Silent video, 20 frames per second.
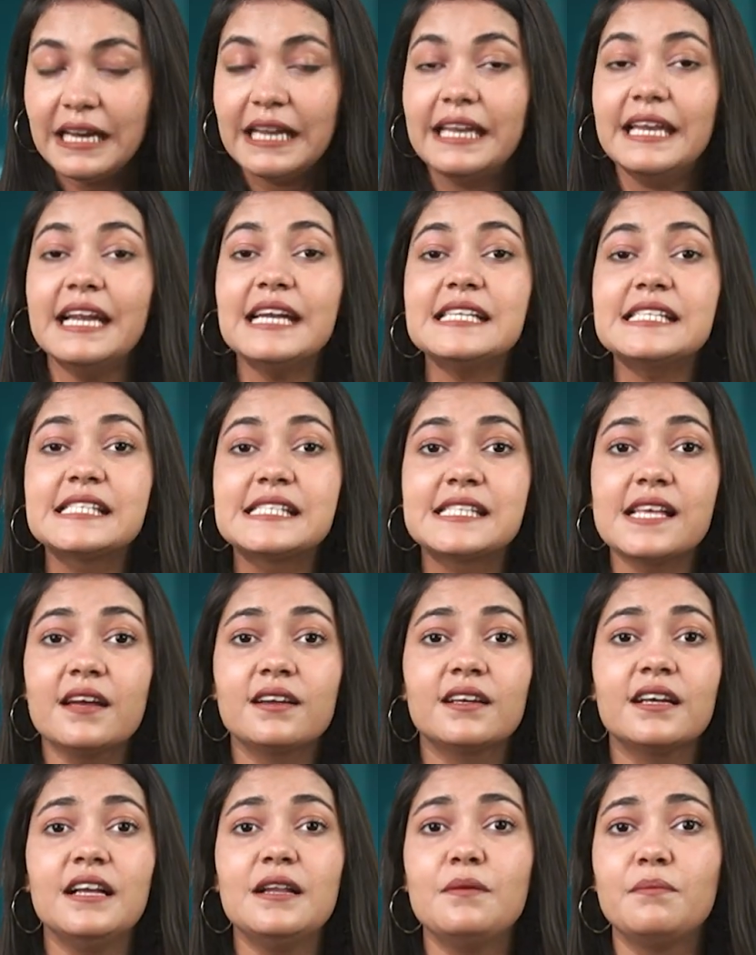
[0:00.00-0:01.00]
Let's
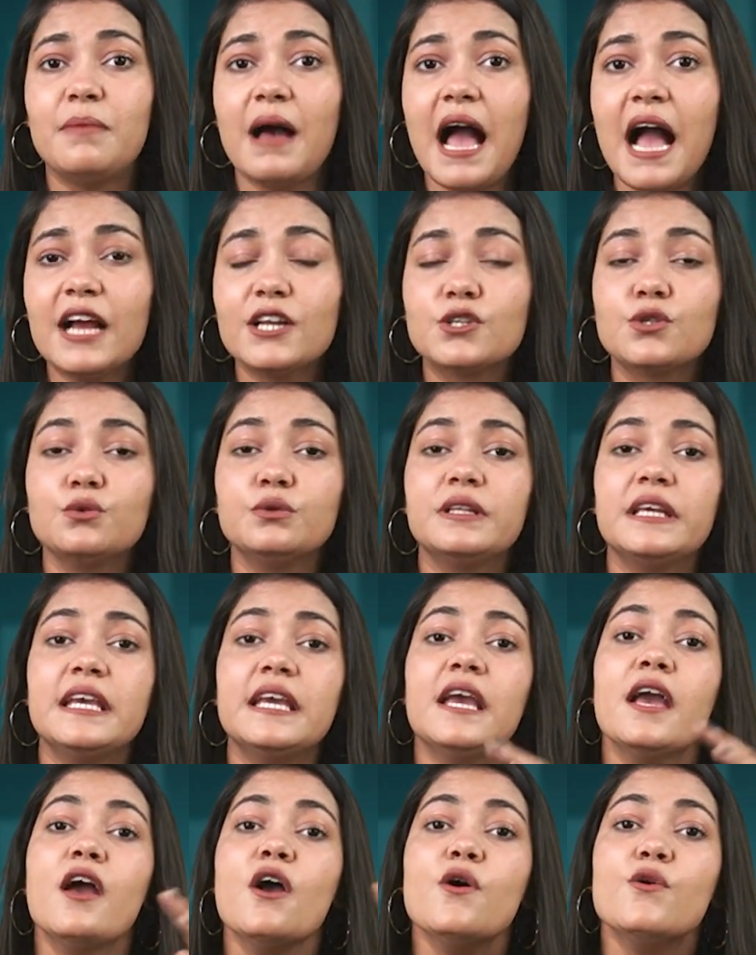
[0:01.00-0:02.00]
circle back to
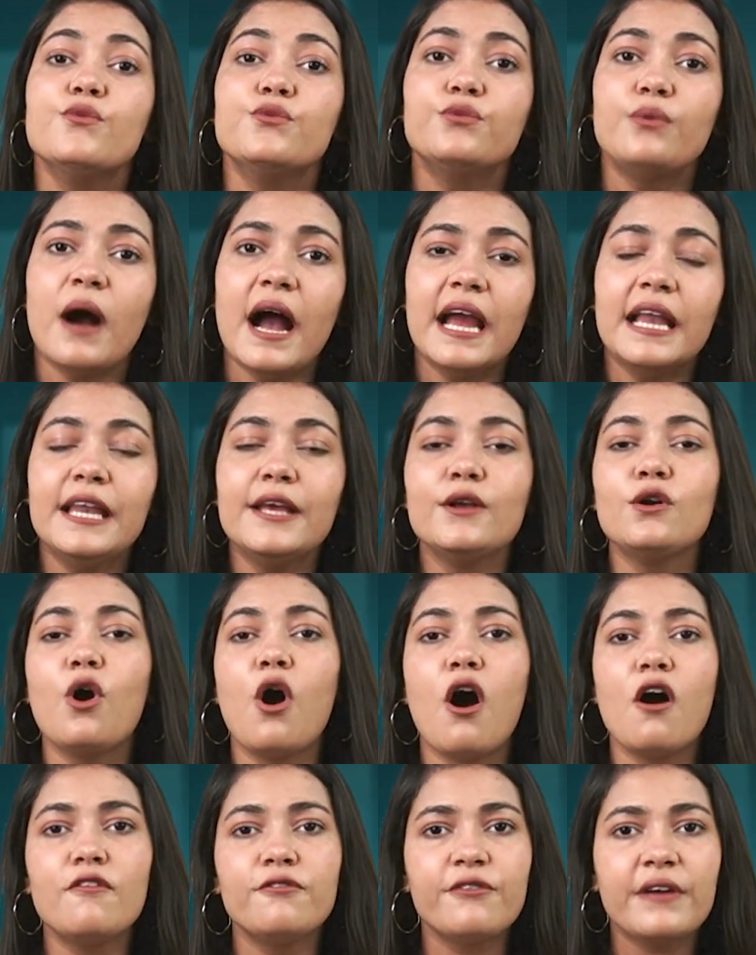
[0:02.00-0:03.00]
the filing
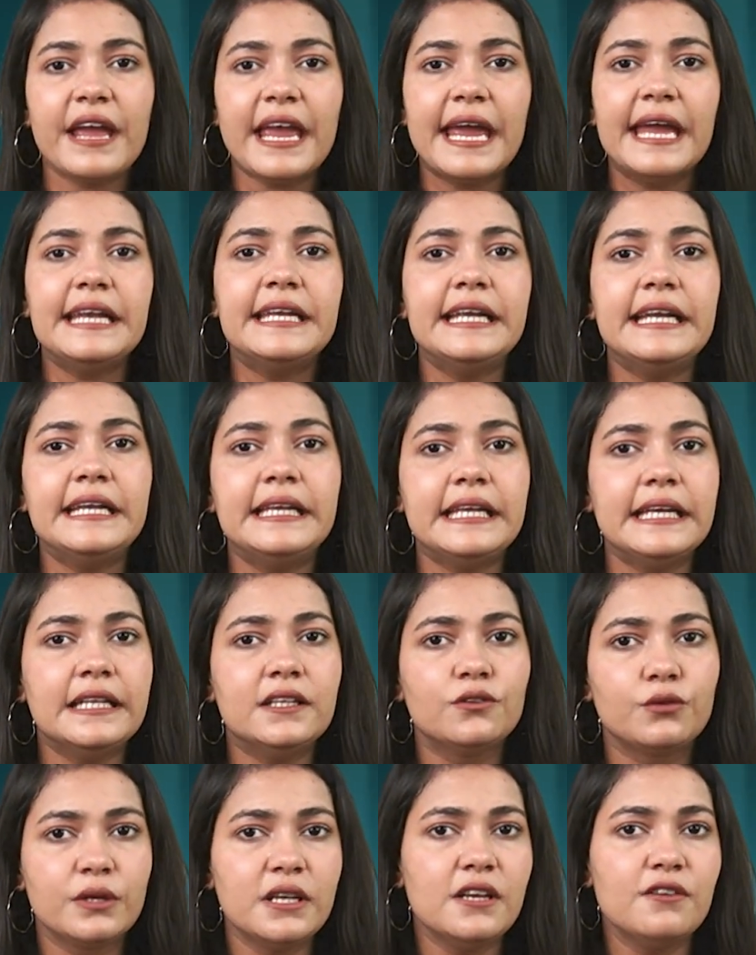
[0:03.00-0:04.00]
of
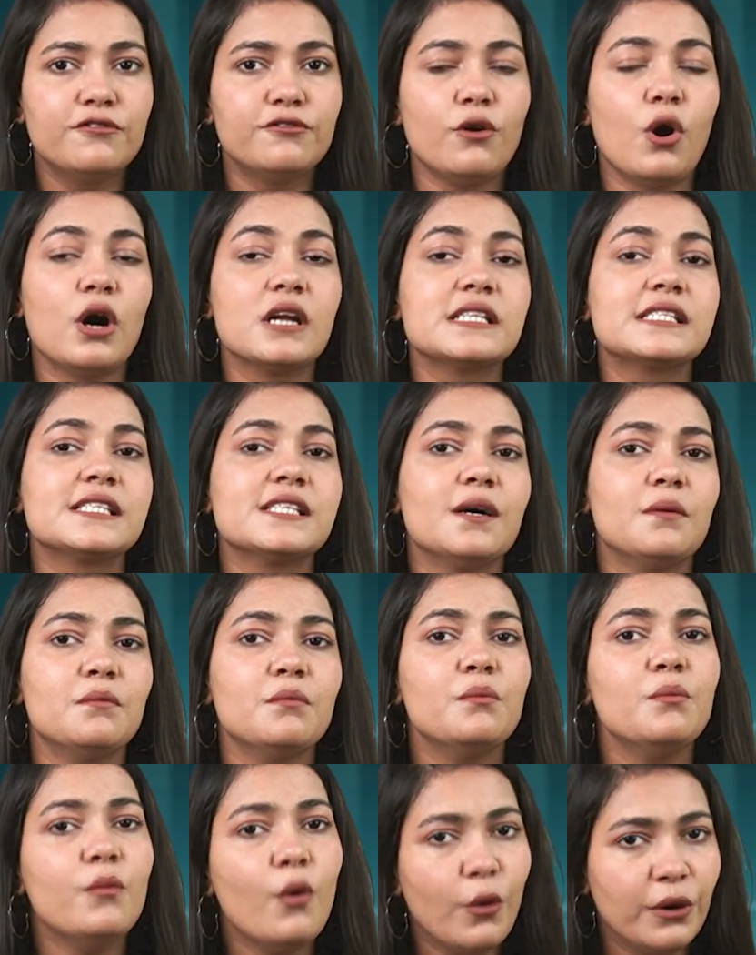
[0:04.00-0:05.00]
ADT-3 for
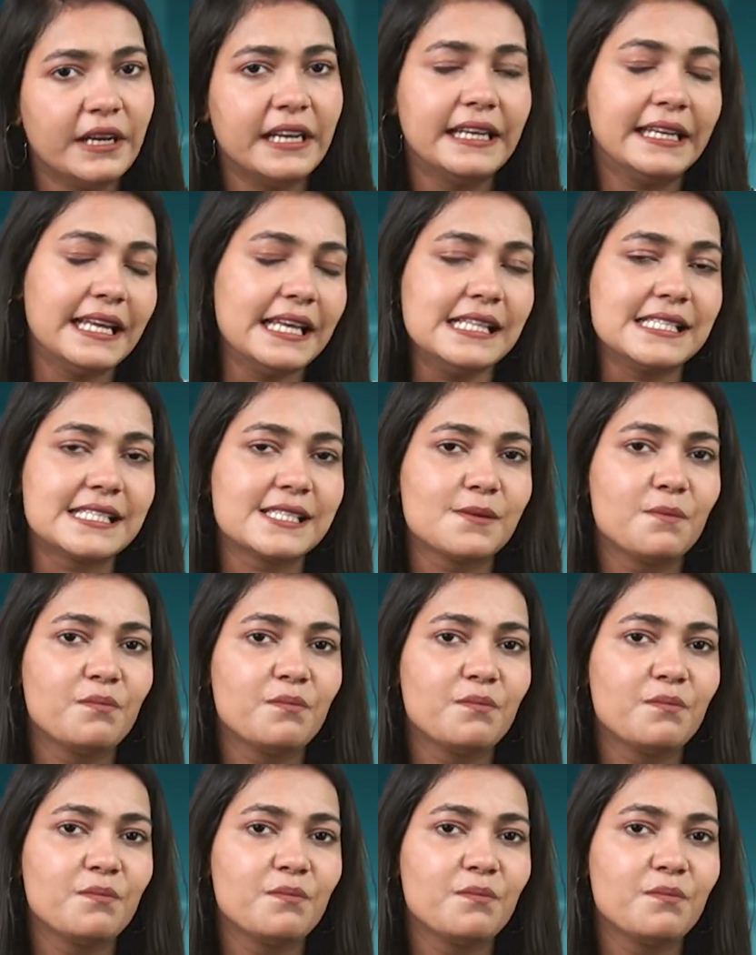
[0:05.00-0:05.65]
some more details.